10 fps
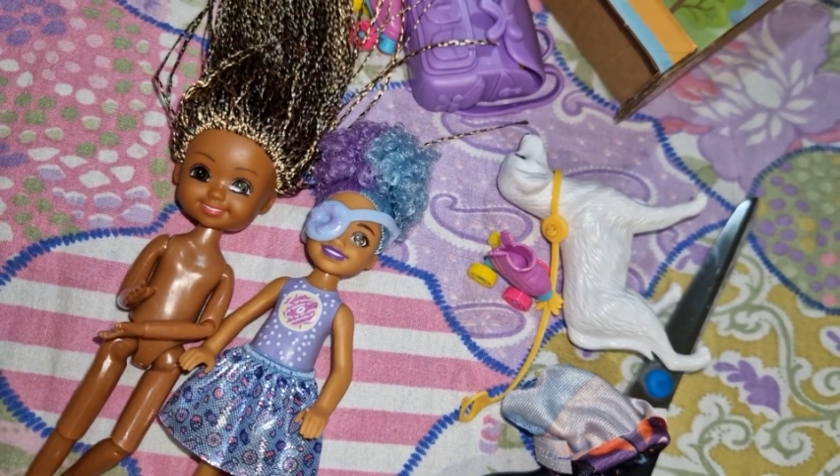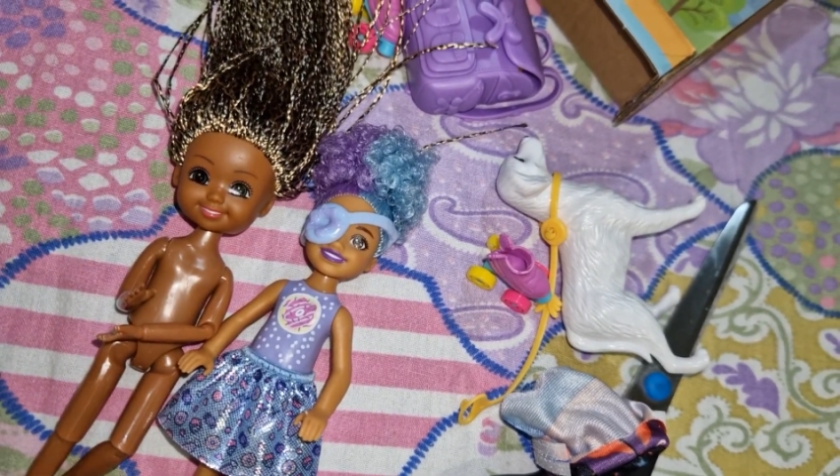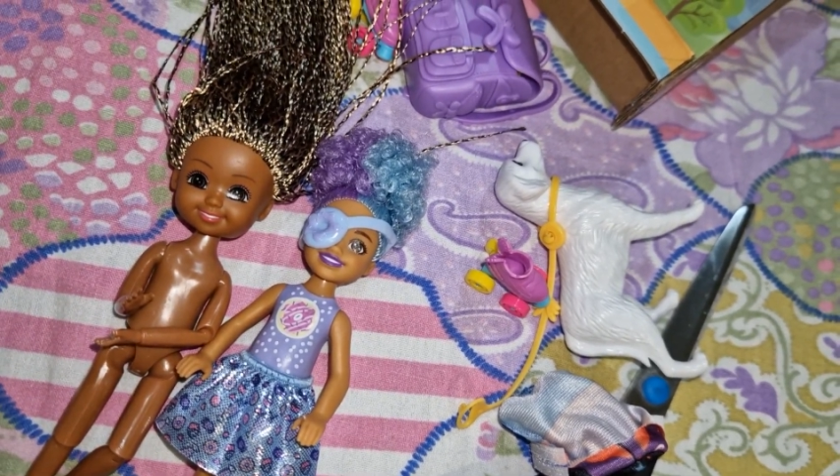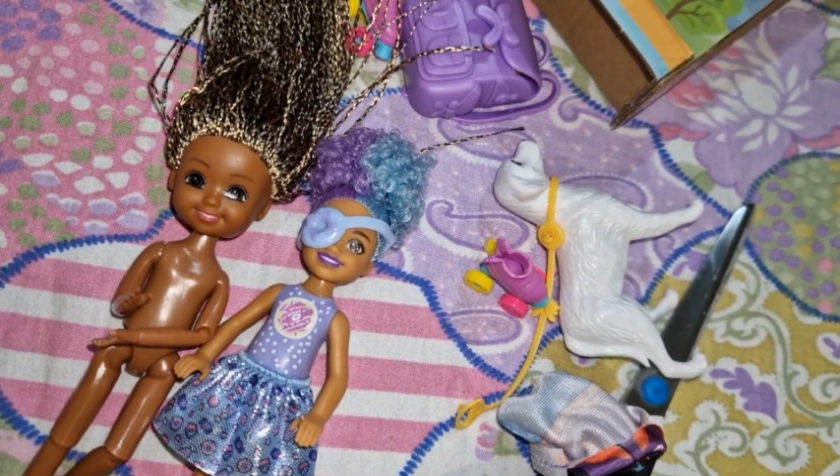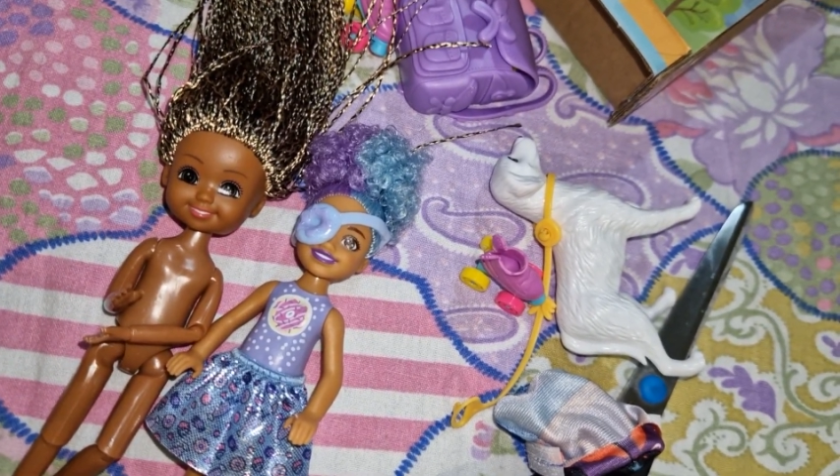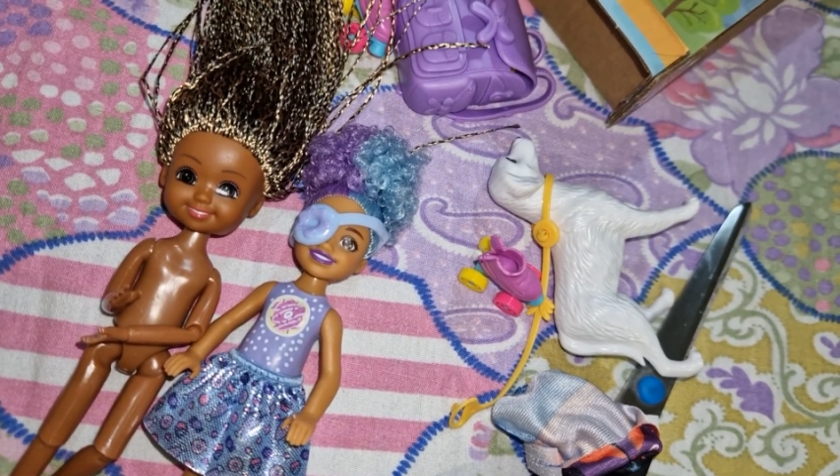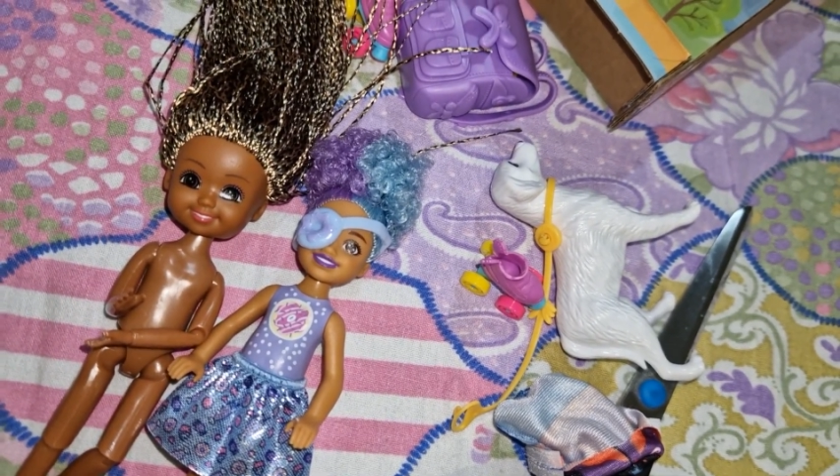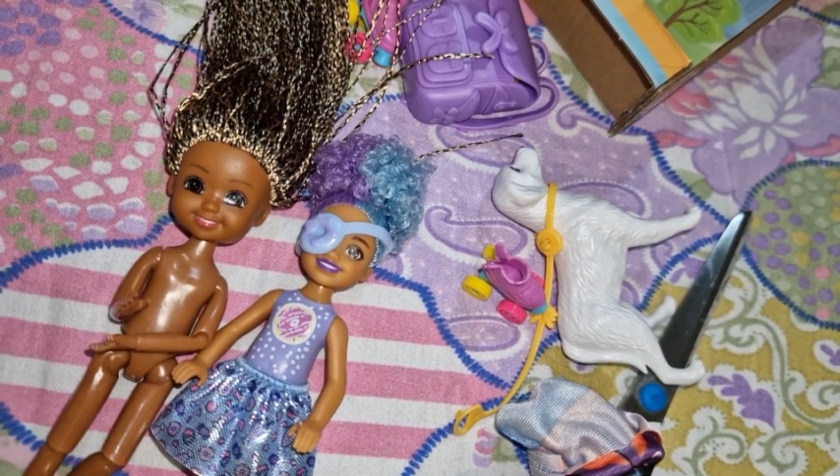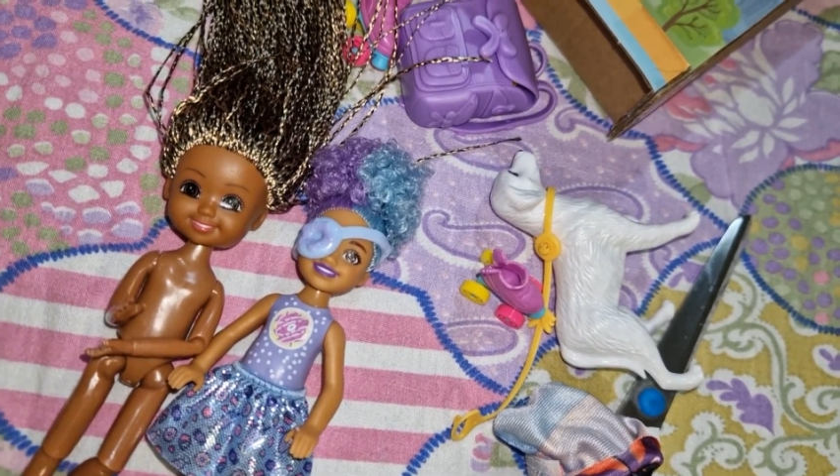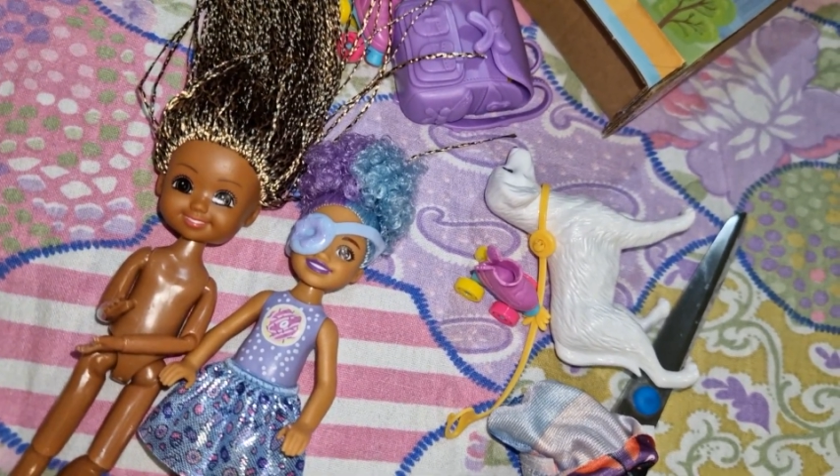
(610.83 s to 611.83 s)
dessert
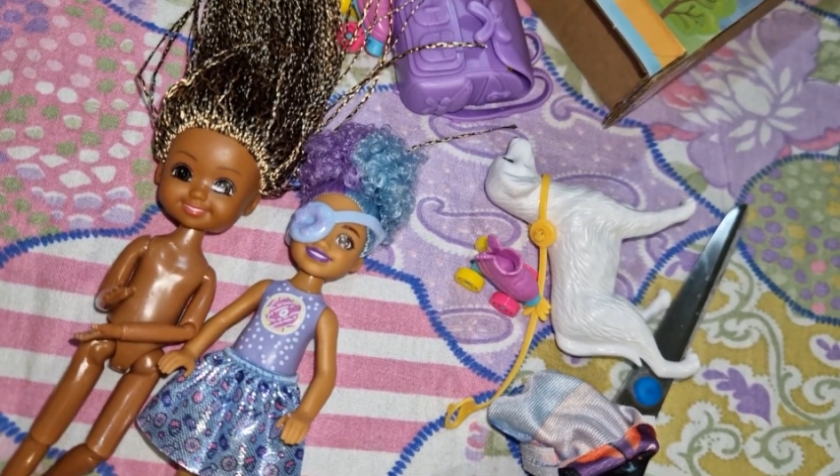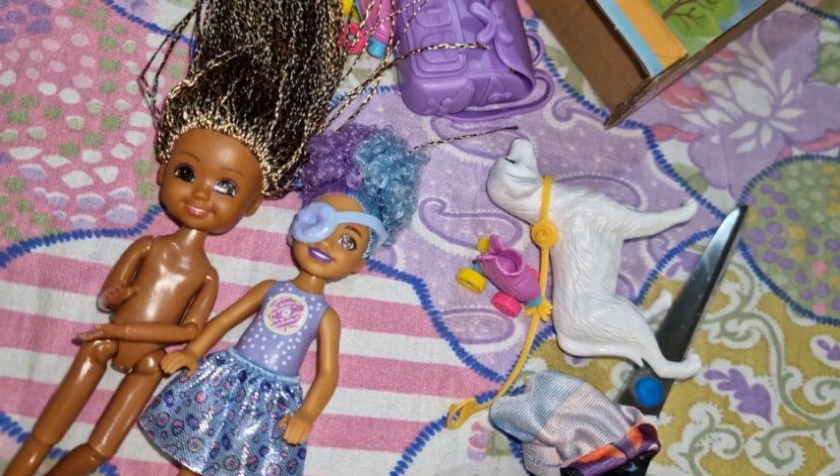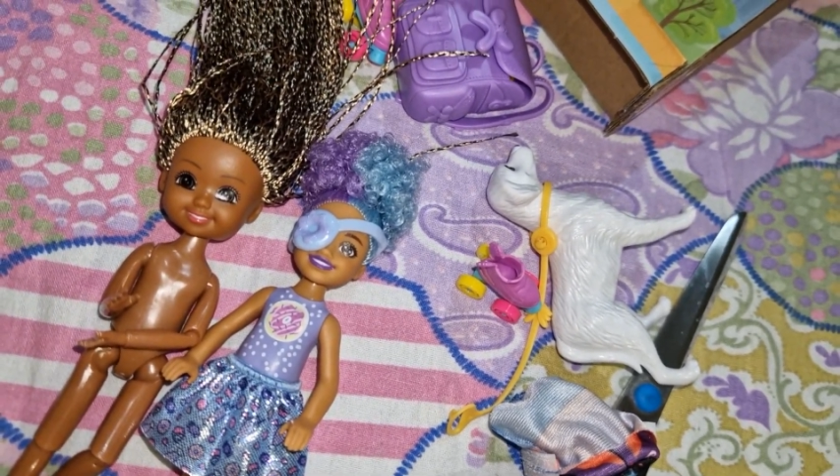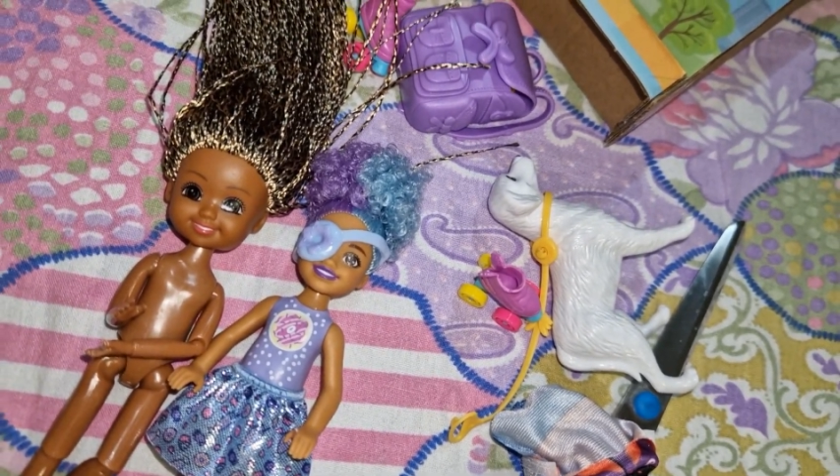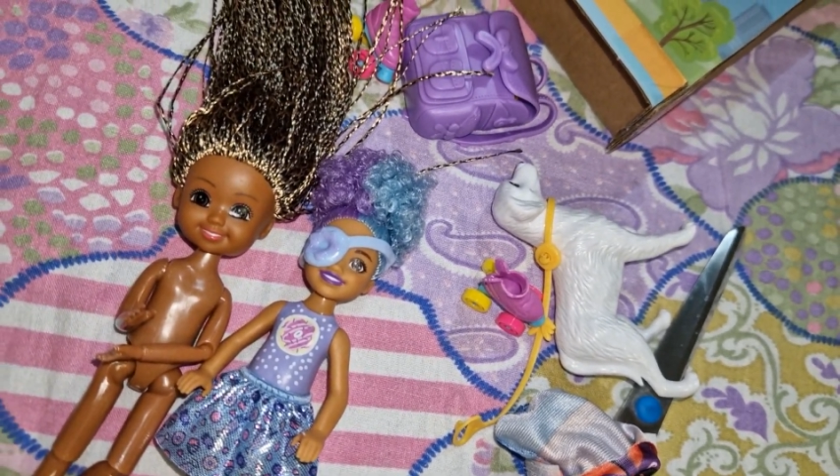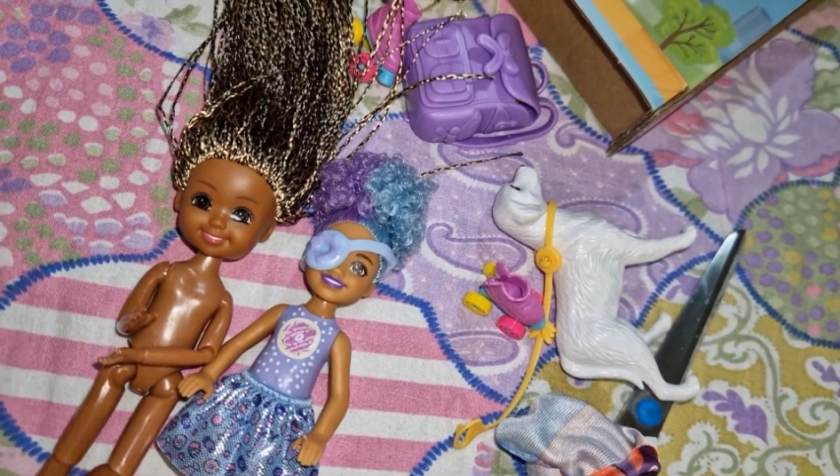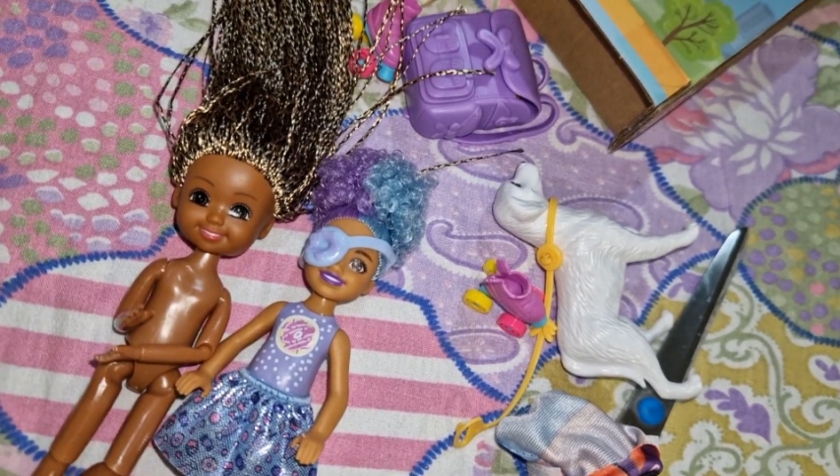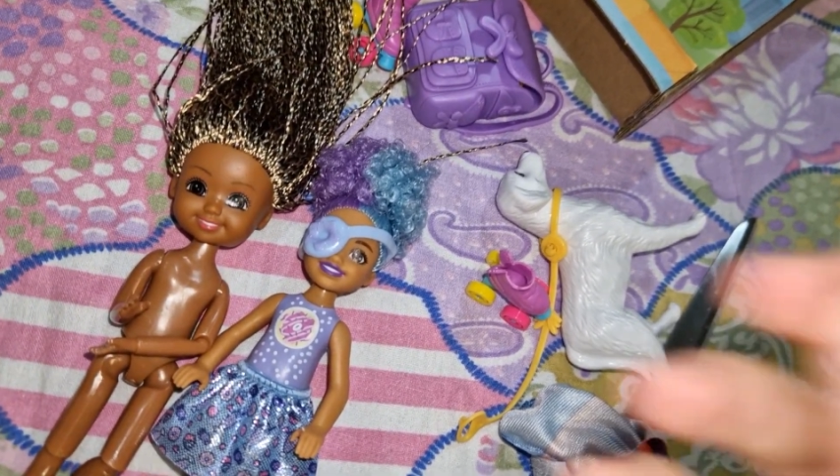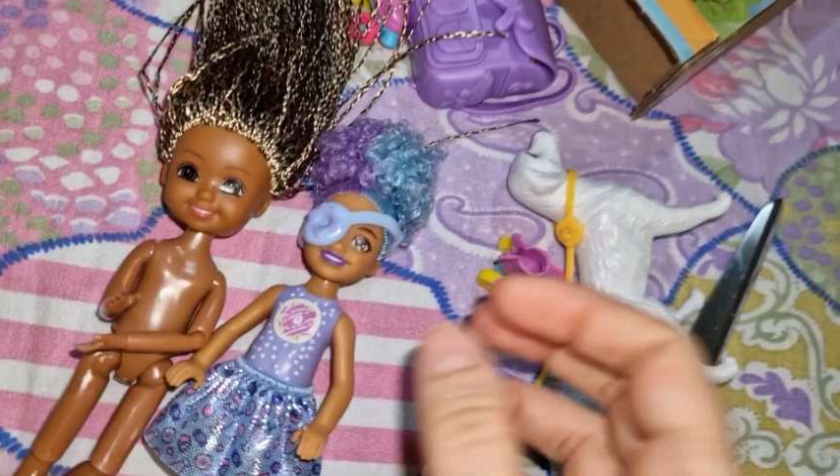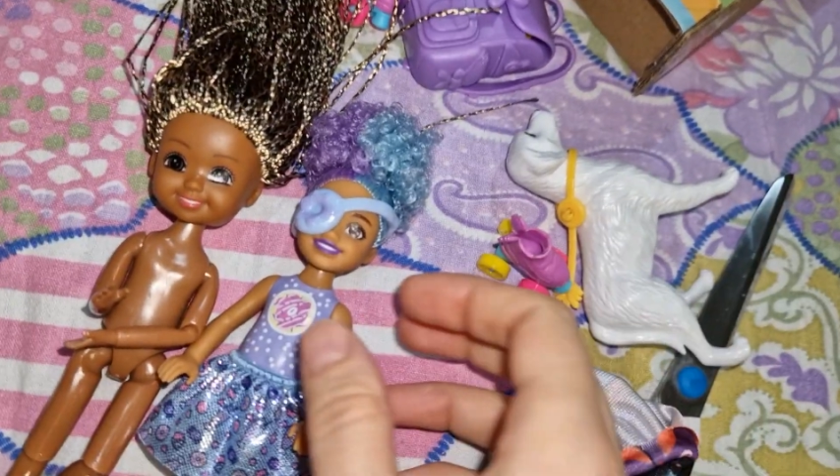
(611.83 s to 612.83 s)
series 5,
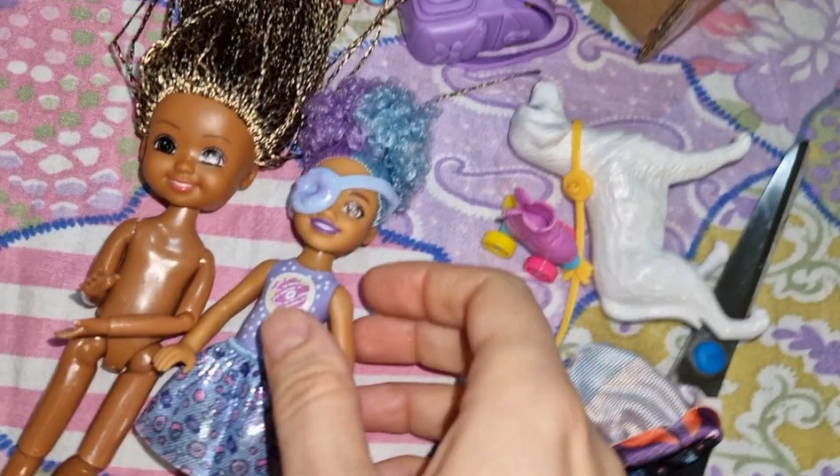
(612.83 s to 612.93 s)
something like